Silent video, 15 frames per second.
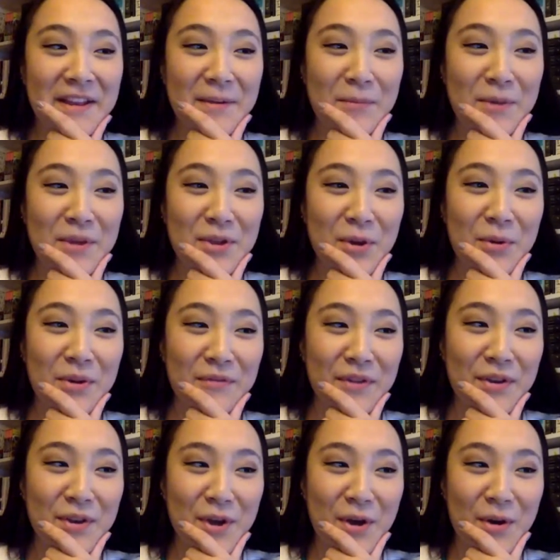that we don't
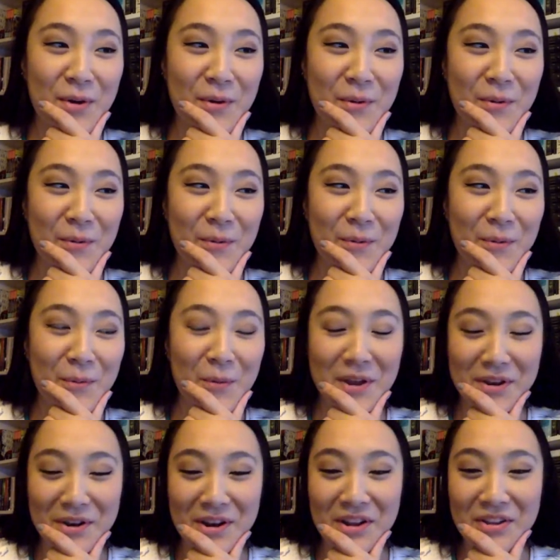even know
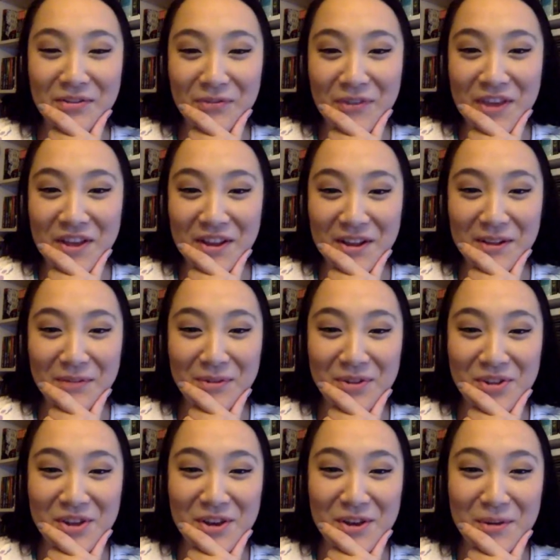whether his feelings were
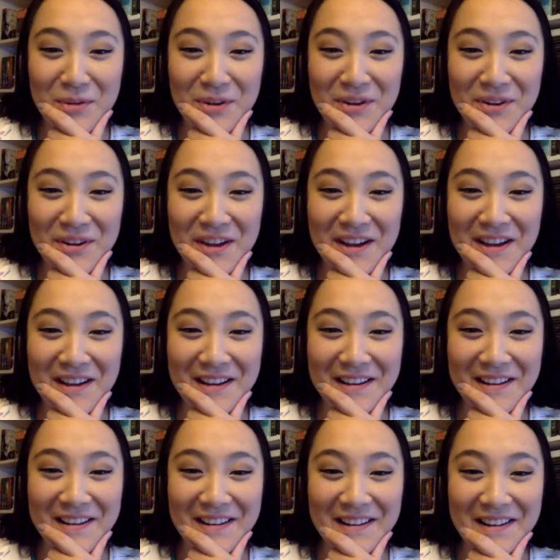genuine or not,
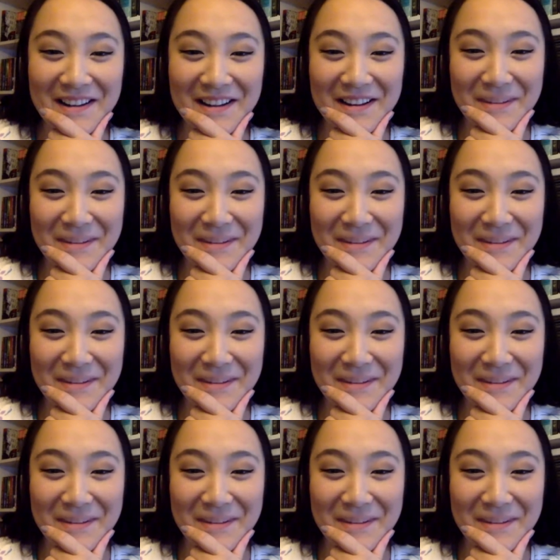kind